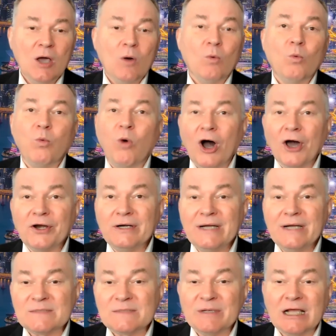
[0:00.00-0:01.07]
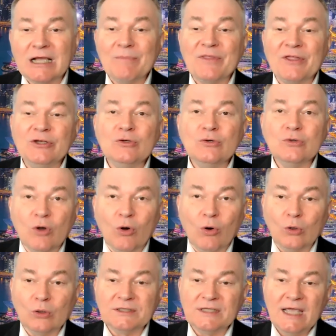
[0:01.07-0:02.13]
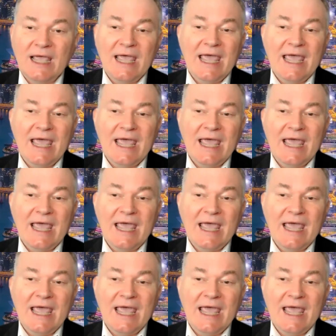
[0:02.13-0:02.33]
Water has become the new gold,